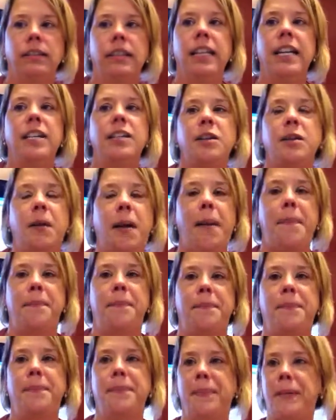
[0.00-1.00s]
It's okay.
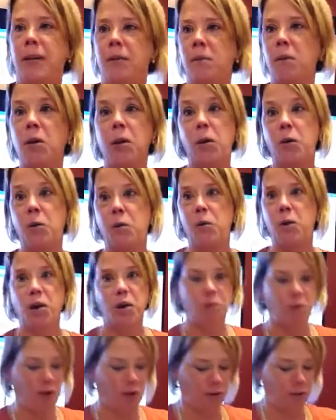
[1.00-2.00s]
We're
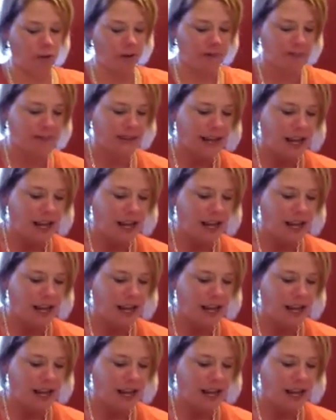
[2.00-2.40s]
gonna work through it.